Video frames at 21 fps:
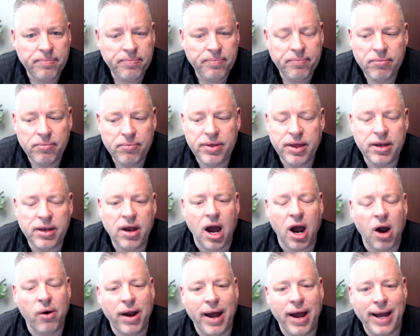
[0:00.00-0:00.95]
then
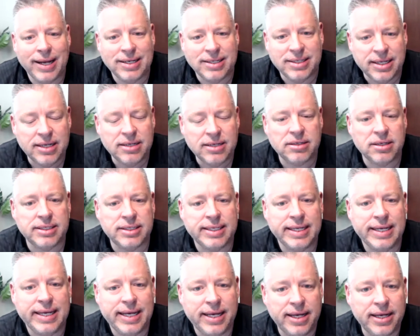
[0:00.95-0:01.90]
our
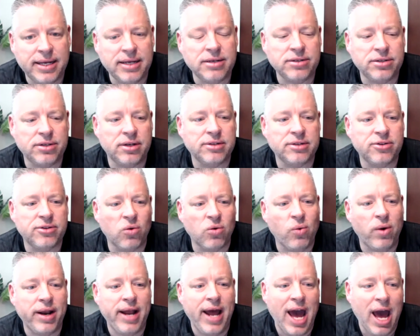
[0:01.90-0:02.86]
identity hinges on
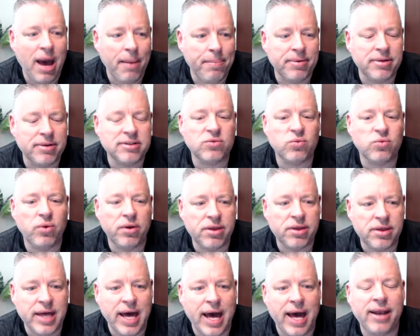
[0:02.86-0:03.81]
what happens with
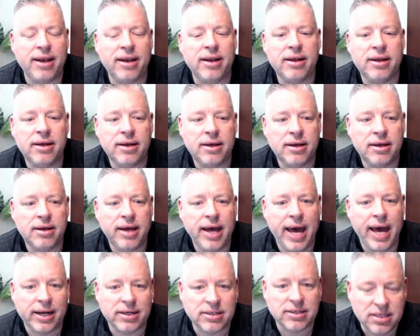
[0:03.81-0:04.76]
that
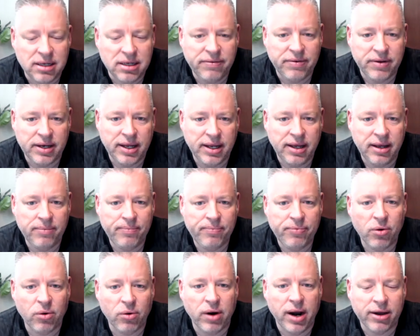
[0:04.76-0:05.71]
activity
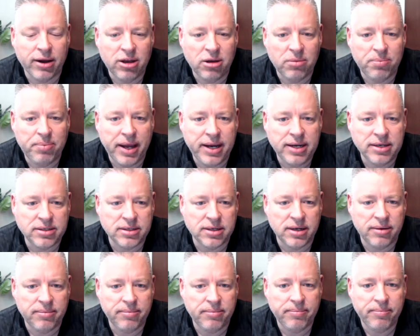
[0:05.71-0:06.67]
or
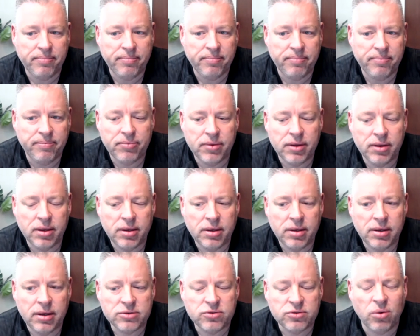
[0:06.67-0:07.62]
occupation.
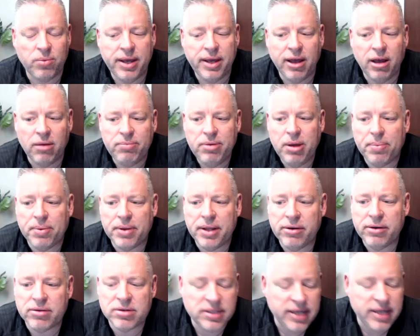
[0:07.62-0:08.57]
So what we help people
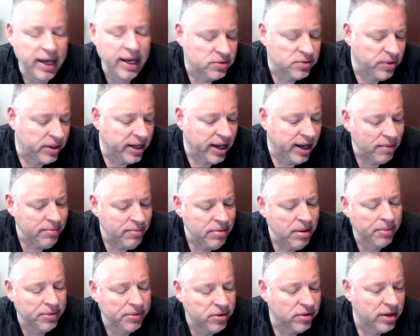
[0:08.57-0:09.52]
understand is we guide
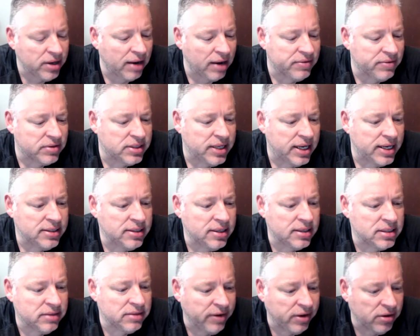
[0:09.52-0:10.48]
people through
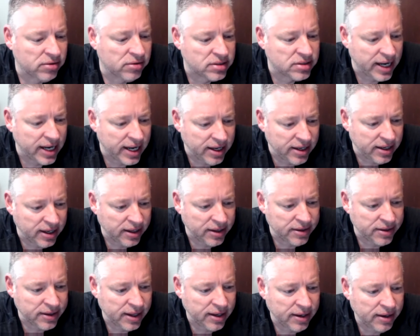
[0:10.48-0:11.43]
conversations of understanding
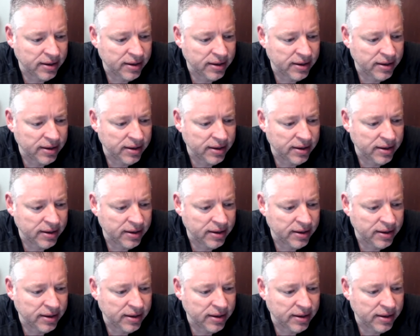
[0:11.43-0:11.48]
that